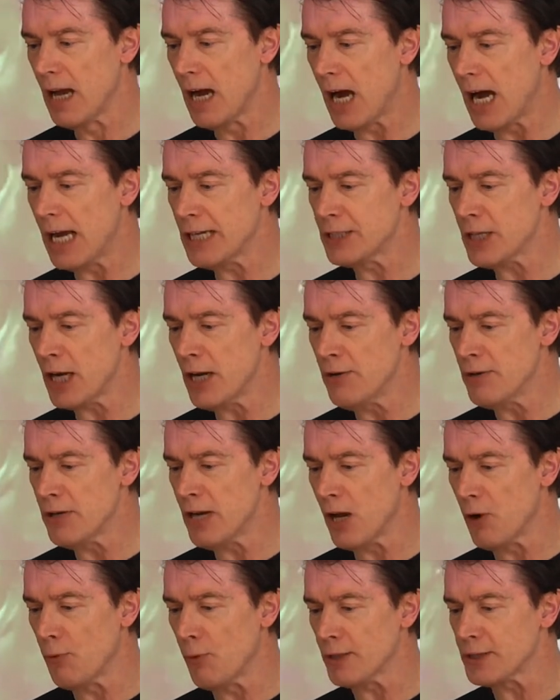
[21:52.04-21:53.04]
"I don't
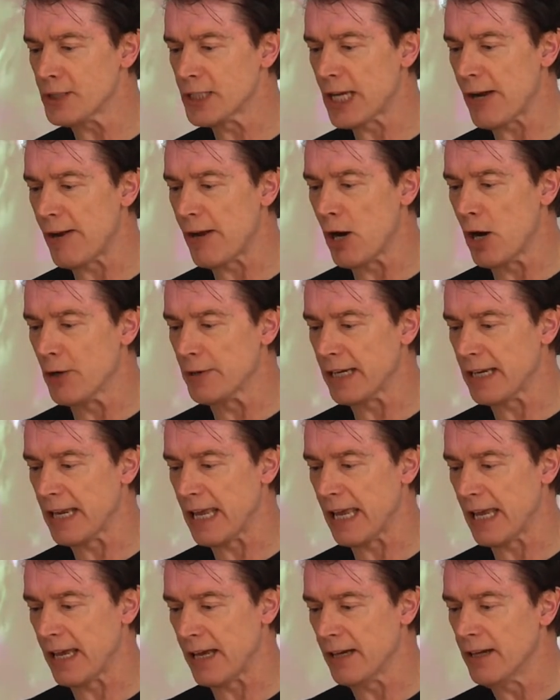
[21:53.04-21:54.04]
know what's going on in
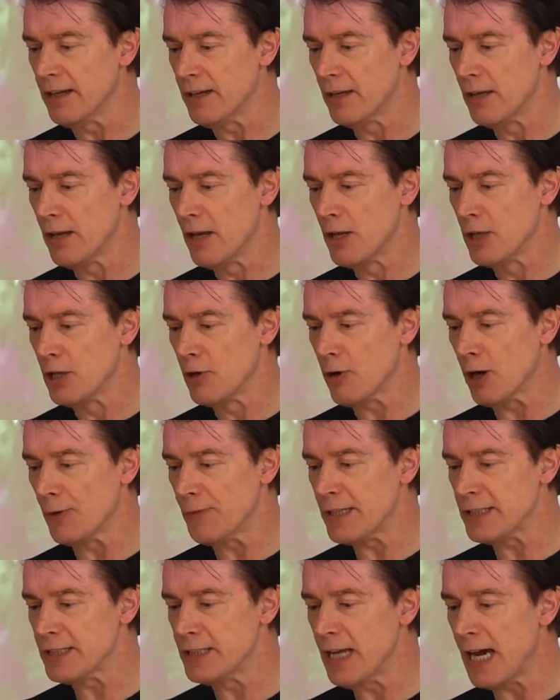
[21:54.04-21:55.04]
here. You've got
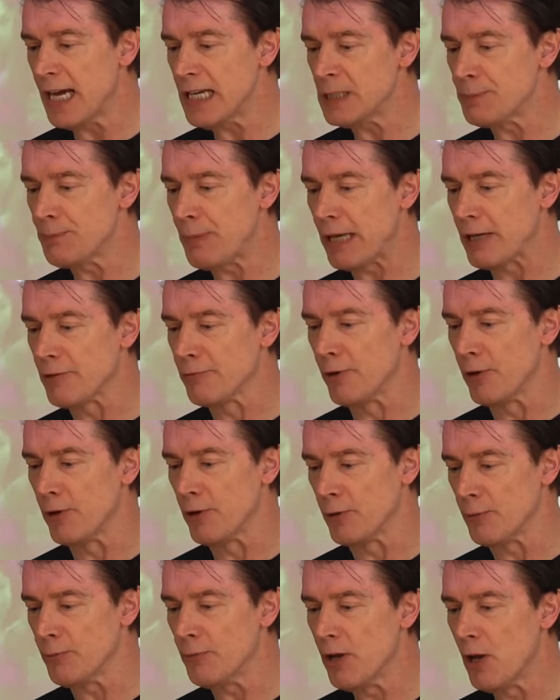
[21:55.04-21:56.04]
this nice big
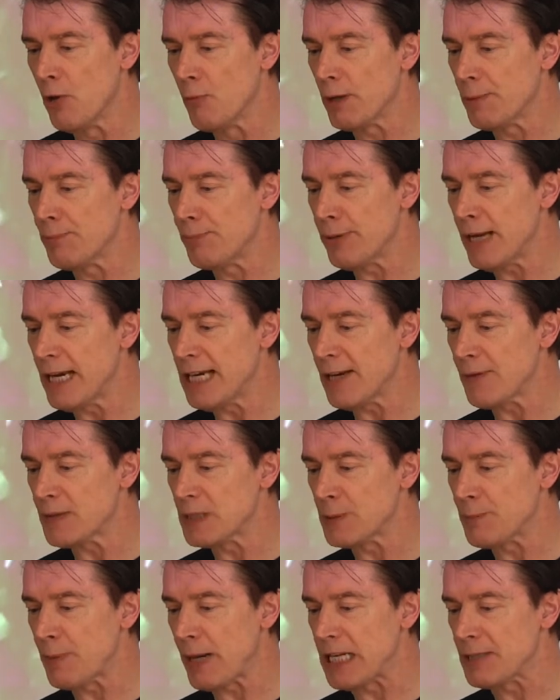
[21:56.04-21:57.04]
room with plenty of
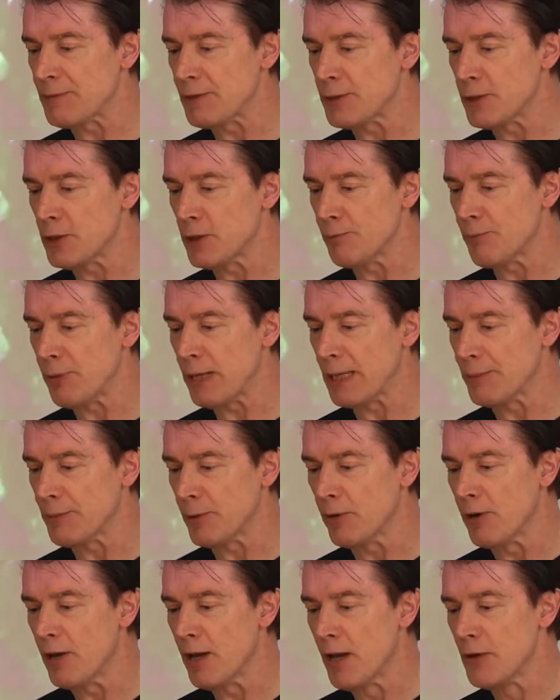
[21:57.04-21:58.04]
space for two
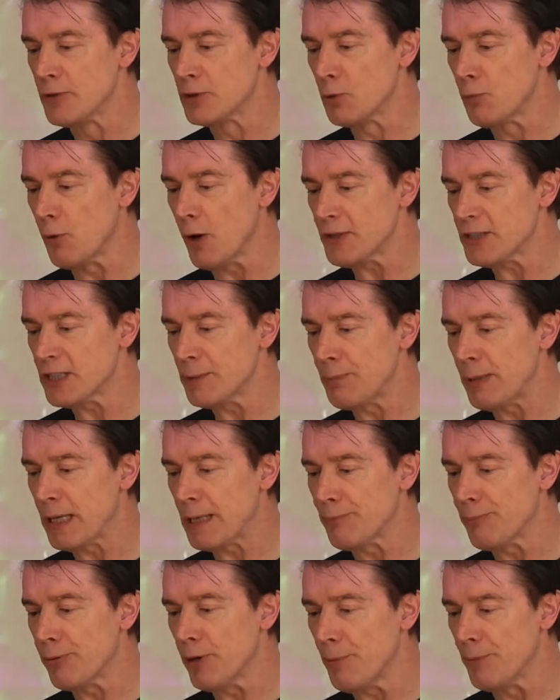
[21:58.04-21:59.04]
people, so what's the
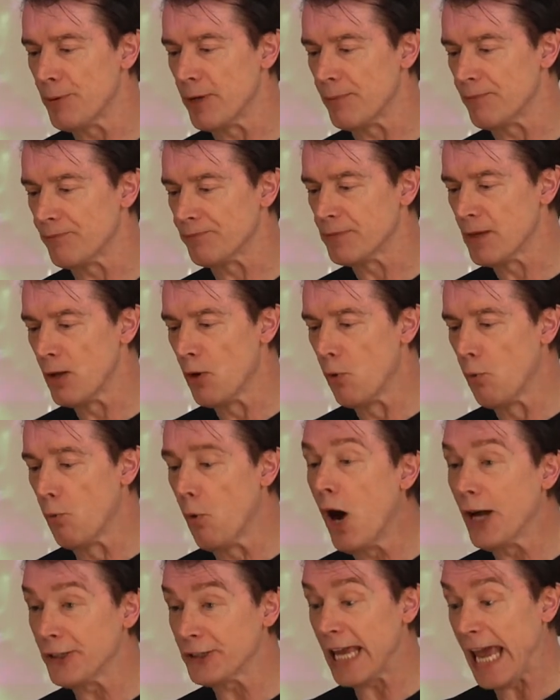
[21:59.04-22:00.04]
big problem?"
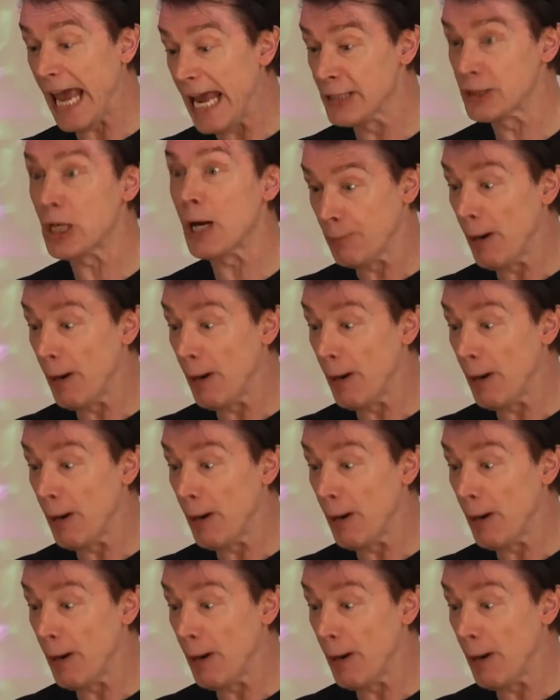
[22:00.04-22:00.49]
"What is the